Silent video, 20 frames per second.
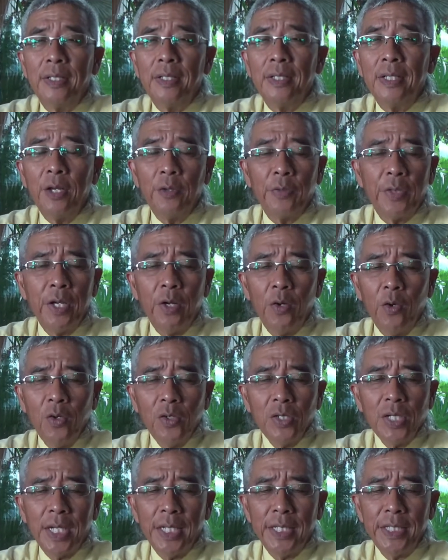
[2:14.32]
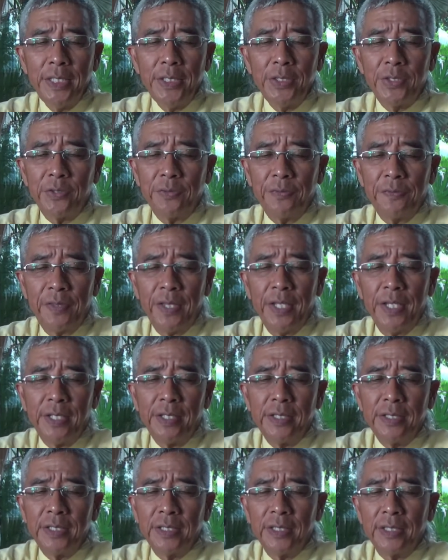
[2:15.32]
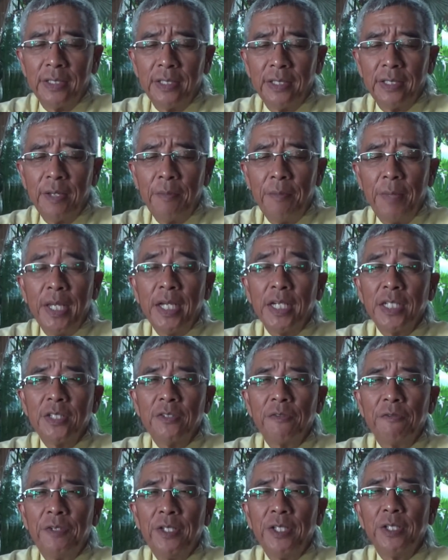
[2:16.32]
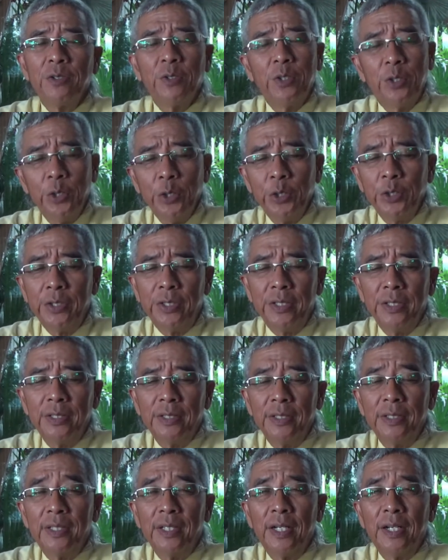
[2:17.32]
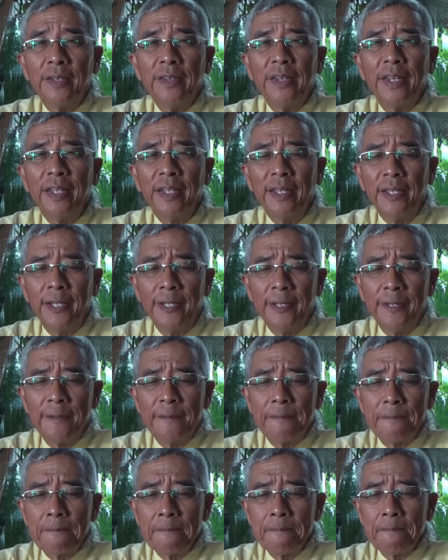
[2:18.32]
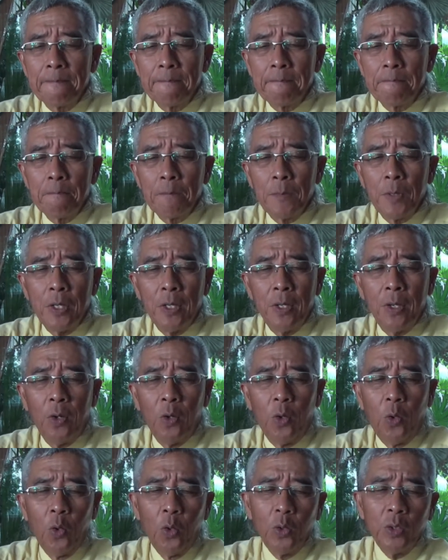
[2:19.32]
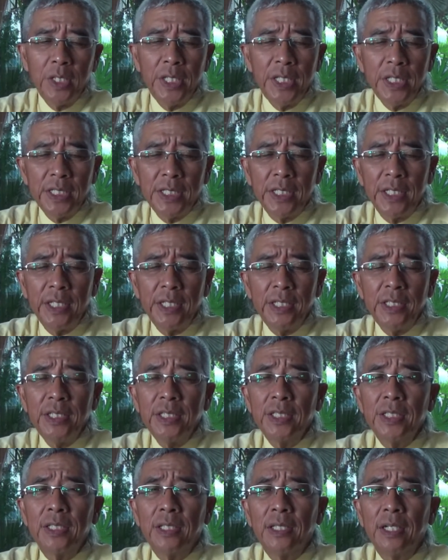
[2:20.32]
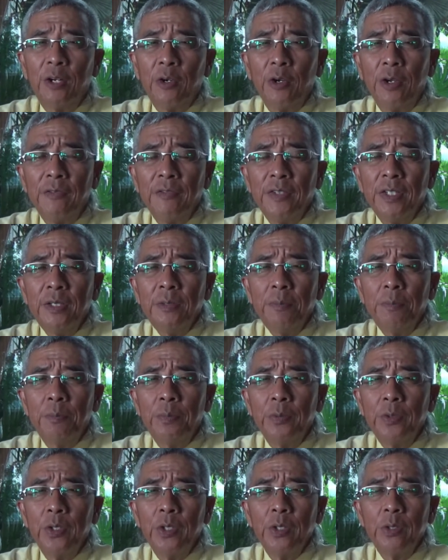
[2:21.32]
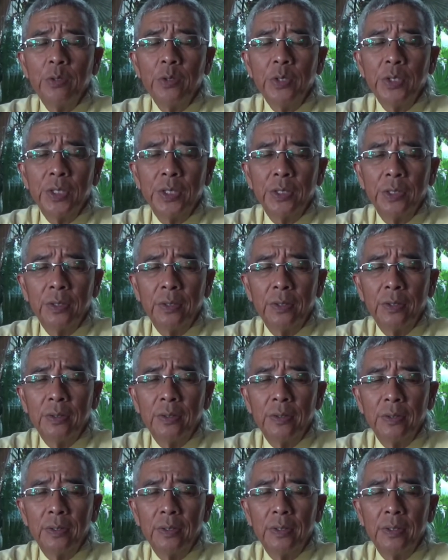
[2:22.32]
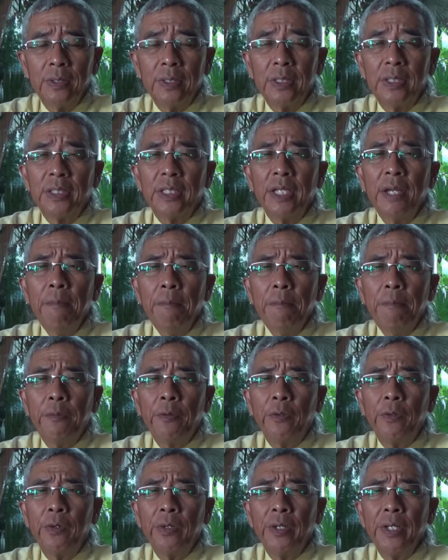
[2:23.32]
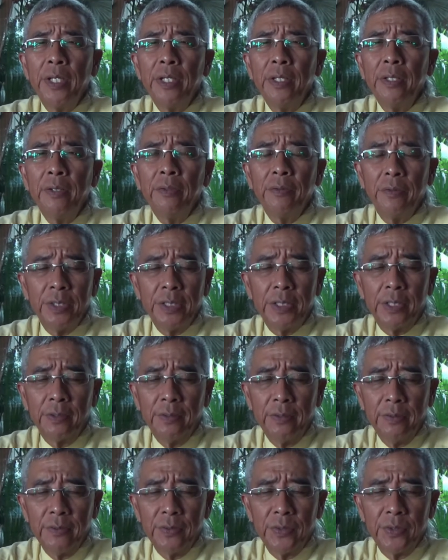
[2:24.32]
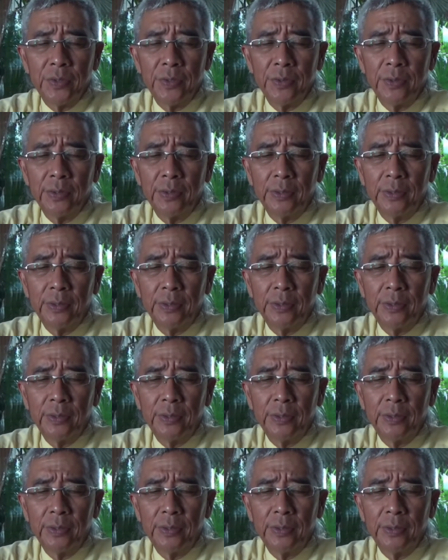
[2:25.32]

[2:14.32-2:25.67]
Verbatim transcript: Now, there are all kinds of things that make us feel good, aren't there? All these things, however, produce temporary results.